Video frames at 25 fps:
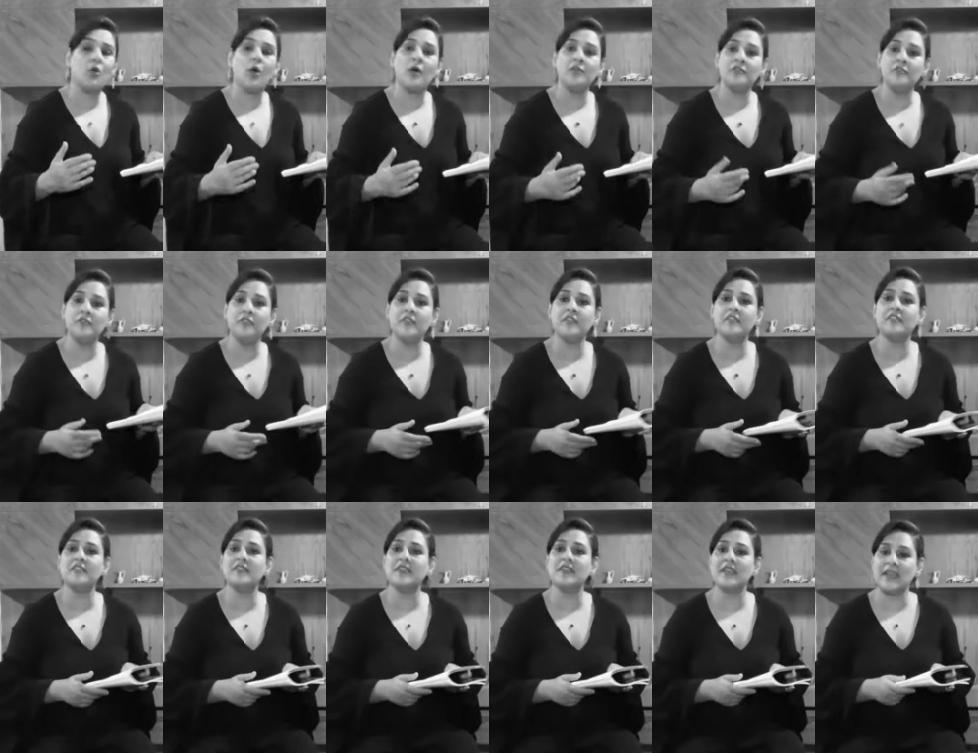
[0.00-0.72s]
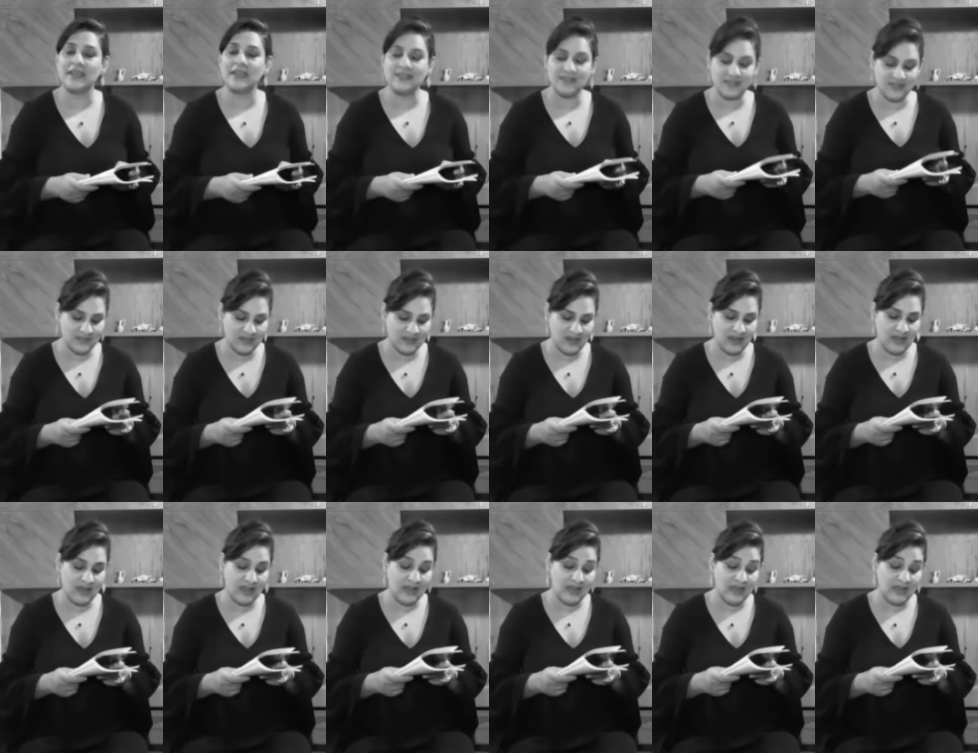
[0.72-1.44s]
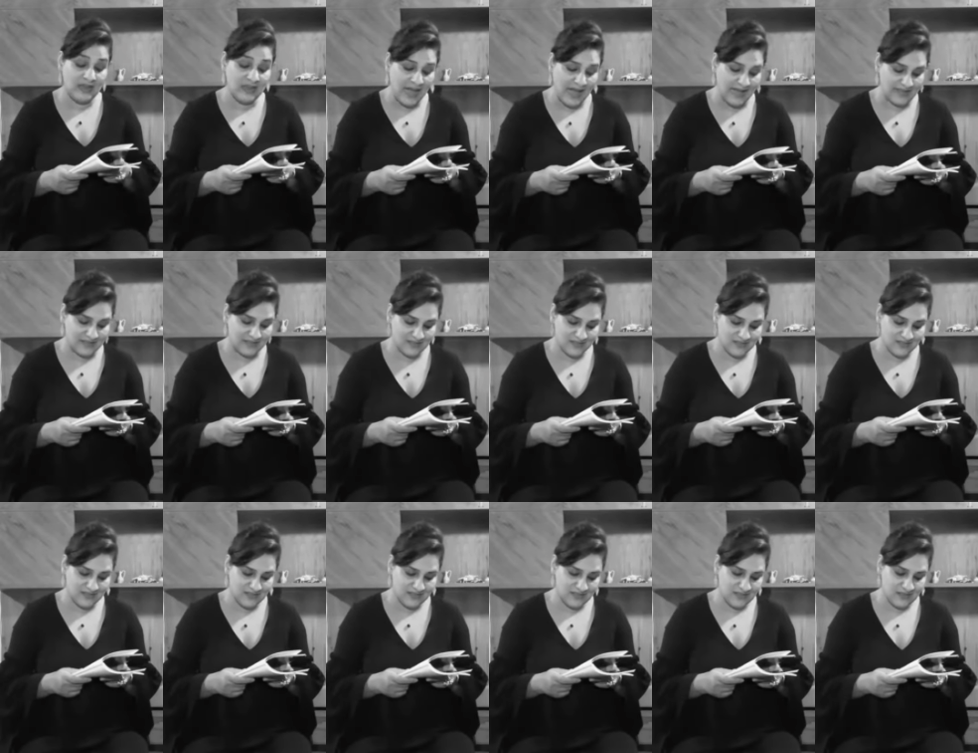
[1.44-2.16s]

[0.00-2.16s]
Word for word: confiscated land?